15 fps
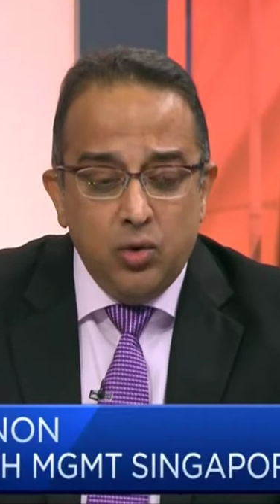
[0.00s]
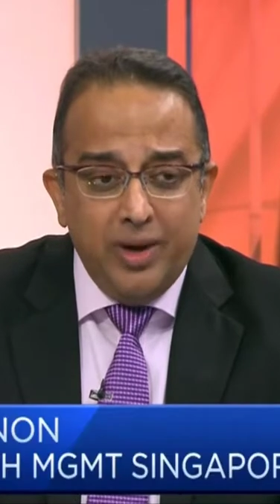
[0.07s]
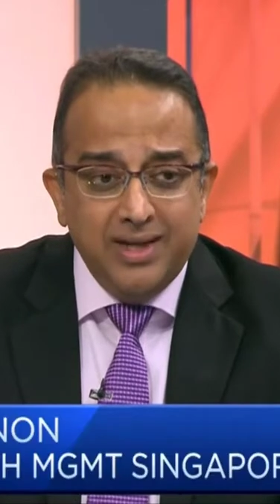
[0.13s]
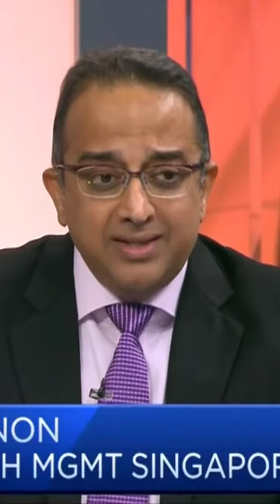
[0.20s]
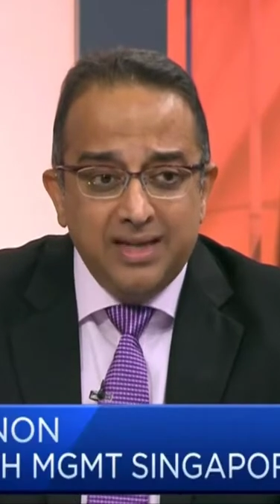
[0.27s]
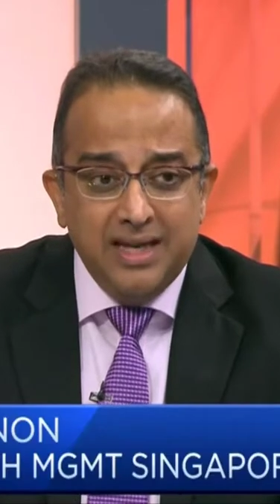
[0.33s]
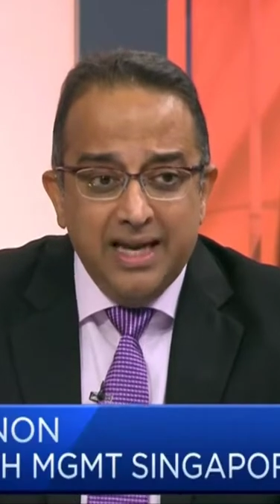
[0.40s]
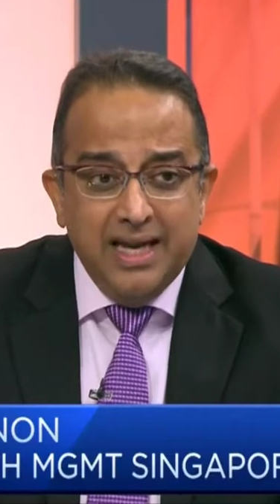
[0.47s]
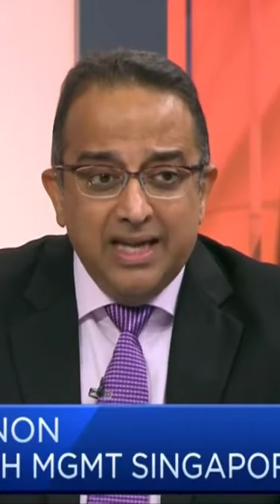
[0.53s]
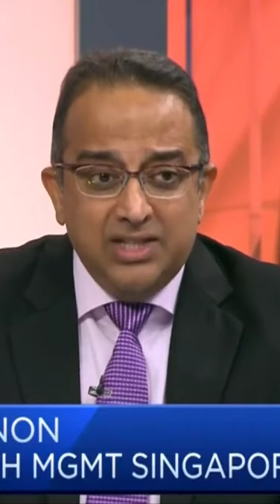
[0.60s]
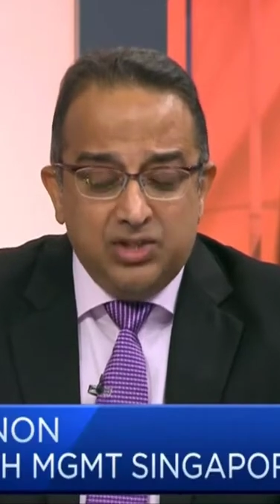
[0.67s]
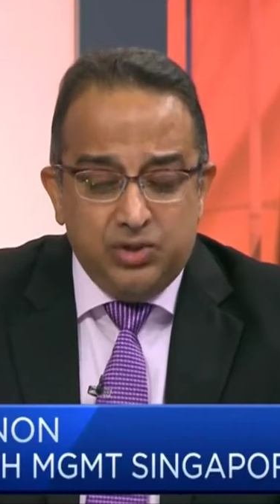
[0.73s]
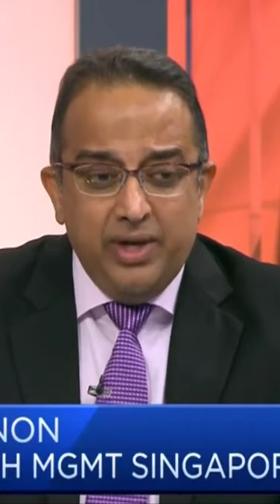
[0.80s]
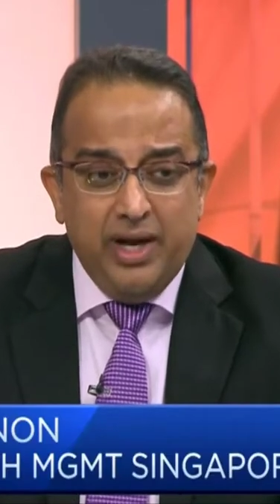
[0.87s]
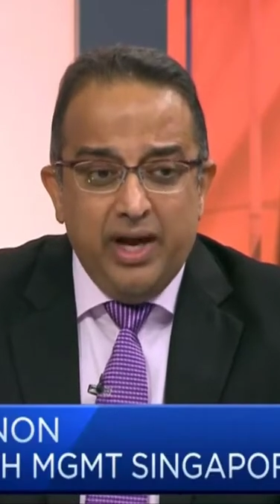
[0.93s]
US
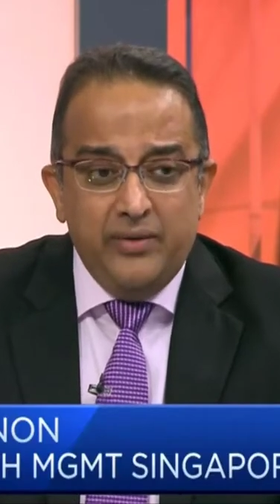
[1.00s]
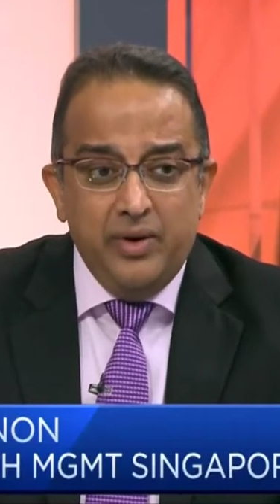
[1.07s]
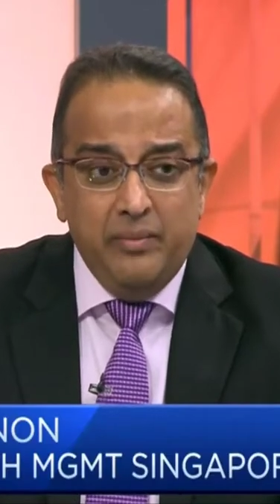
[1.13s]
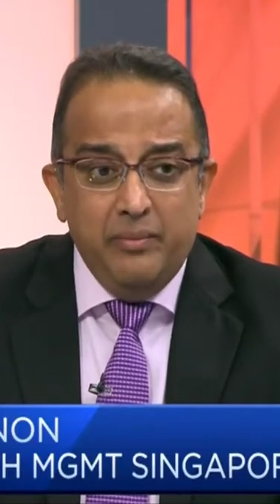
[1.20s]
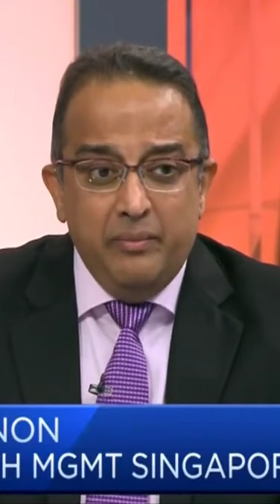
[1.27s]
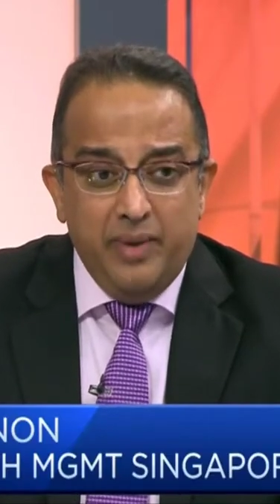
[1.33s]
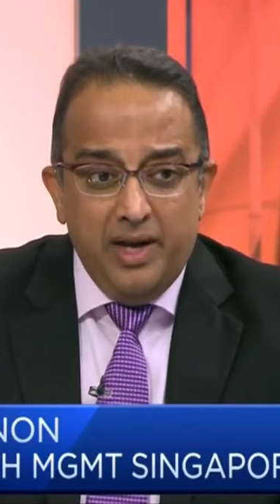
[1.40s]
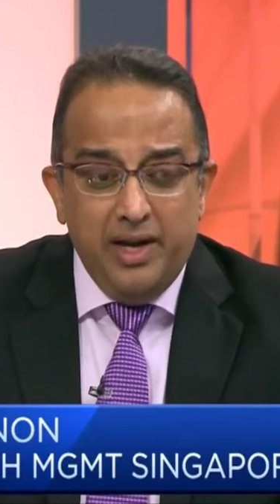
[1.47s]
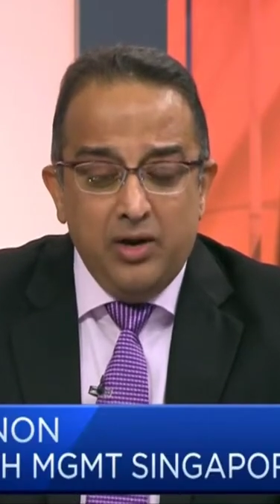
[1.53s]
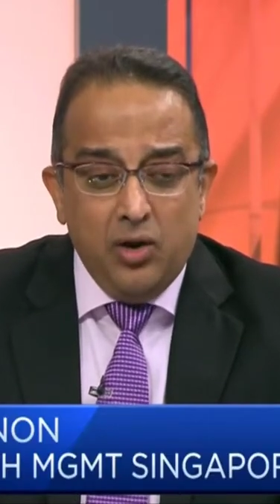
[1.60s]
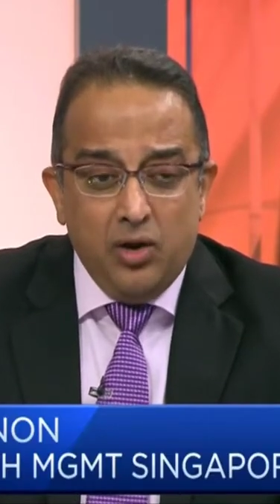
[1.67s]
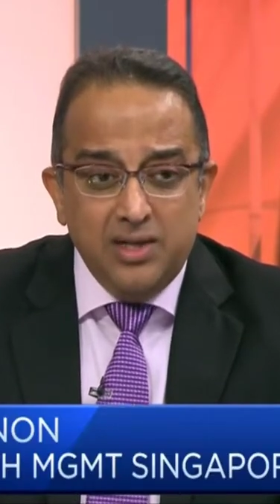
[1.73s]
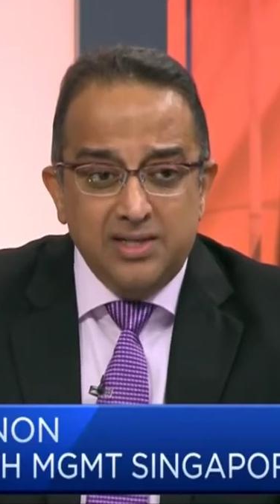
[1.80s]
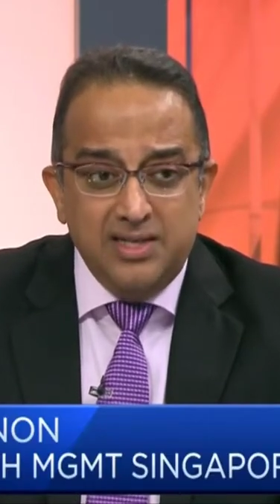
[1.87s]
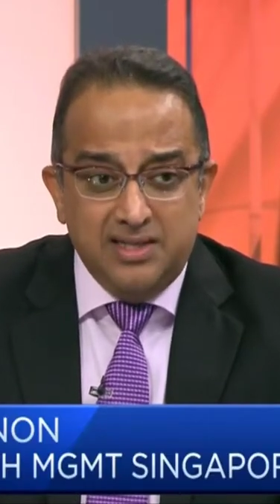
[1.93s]
$300 billion
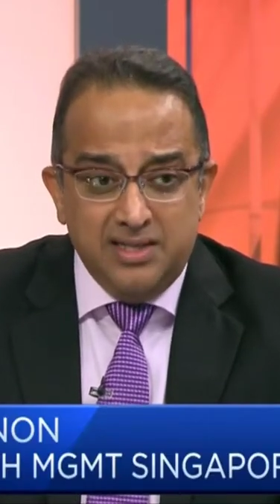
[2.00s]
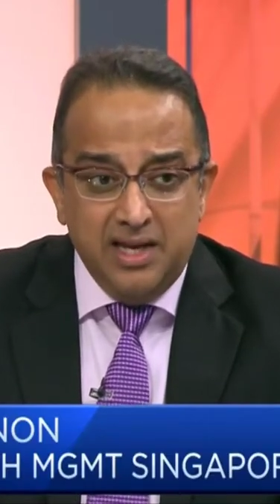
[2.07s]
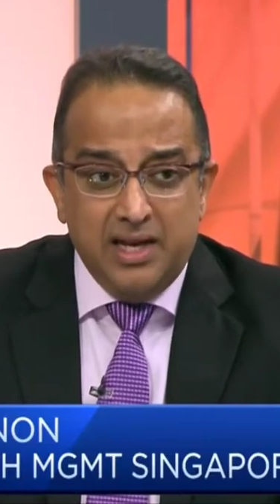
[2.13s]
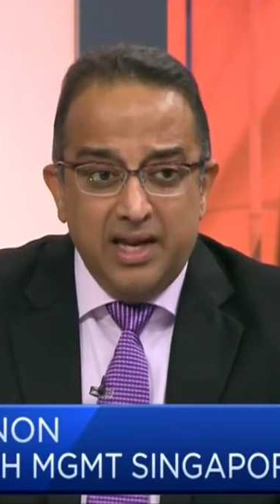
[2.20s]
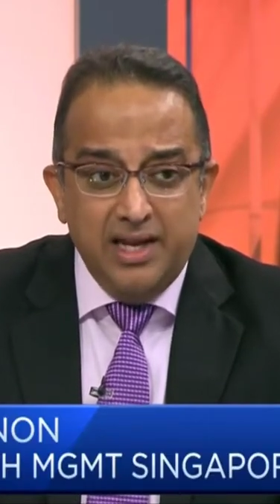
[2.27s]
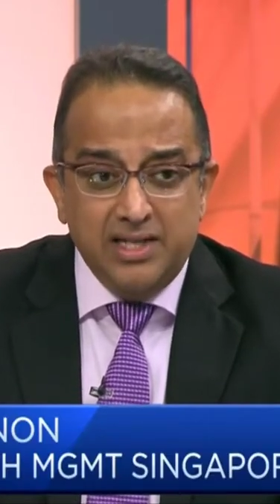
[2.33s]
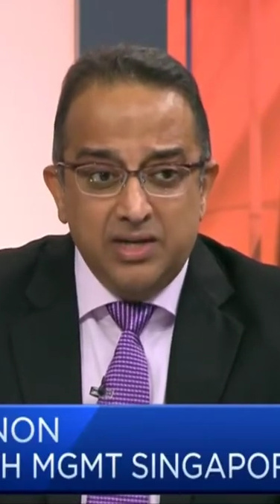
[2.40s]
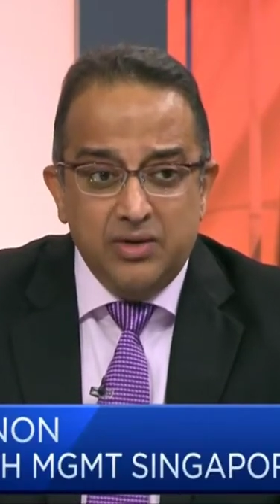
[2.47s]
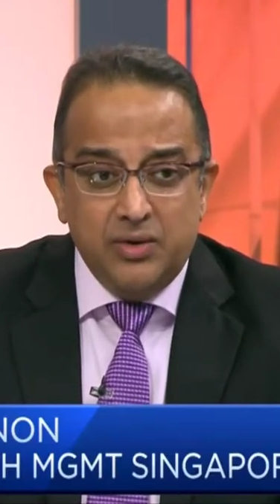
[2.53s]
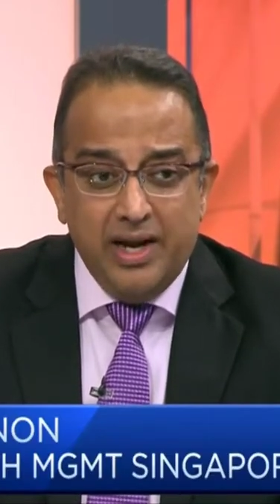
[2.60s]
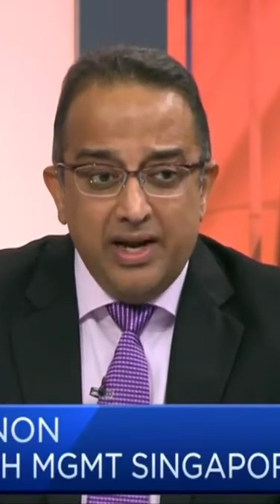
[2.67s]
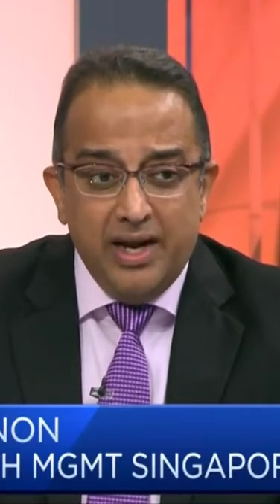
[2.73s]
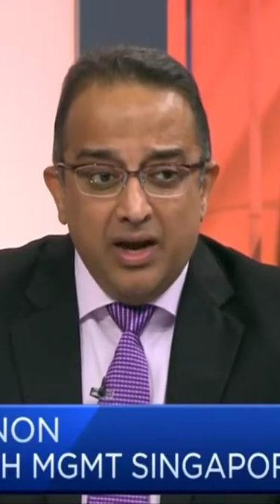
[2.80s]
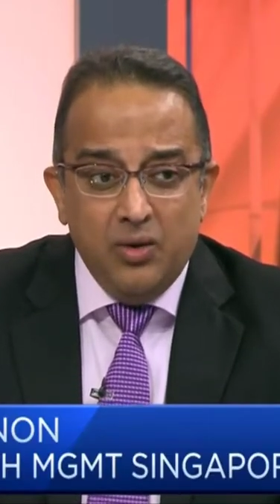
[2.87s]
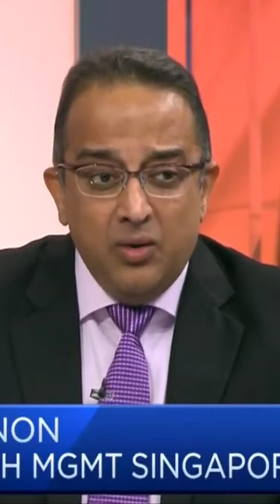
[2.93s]
in circulation
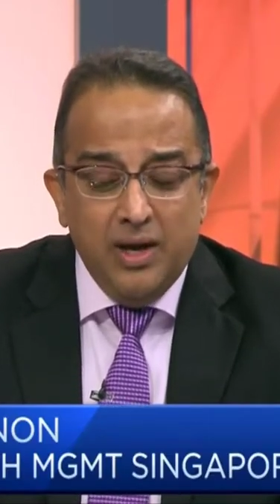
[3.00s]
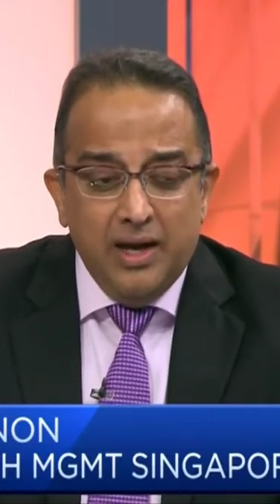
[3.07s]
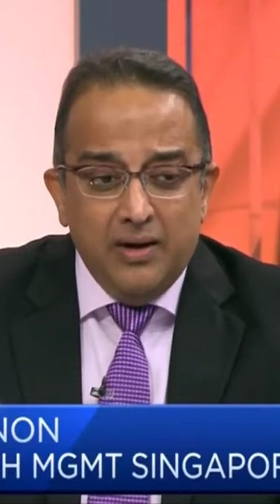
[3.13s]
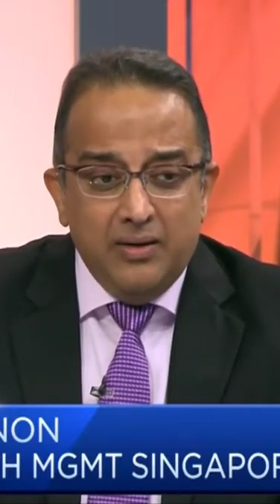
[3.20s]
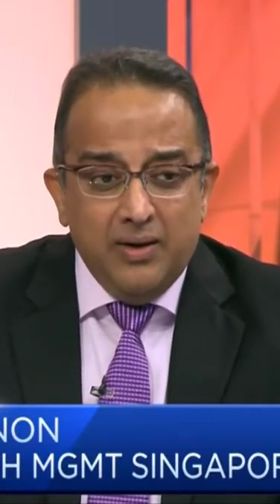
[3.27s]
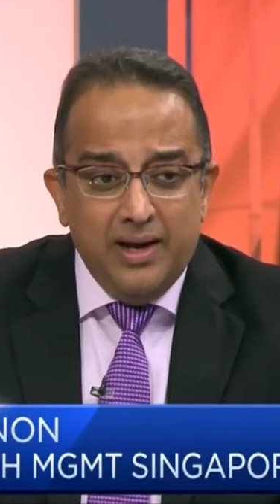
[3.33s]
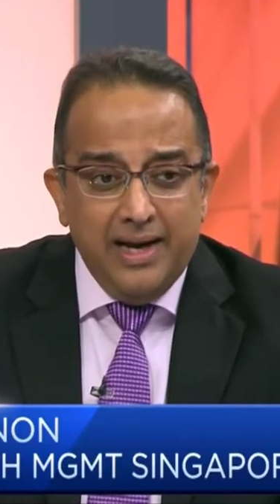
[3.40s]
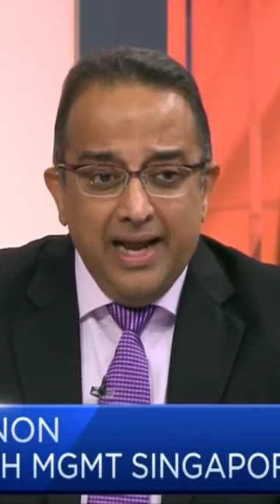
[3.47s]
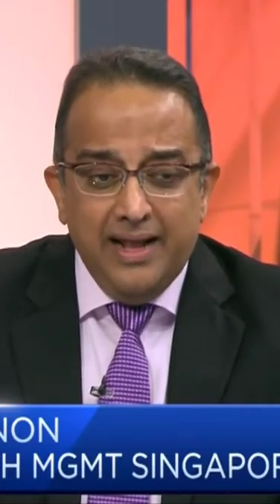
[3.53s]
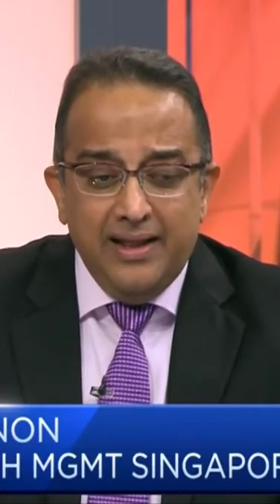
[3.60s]
right now, right?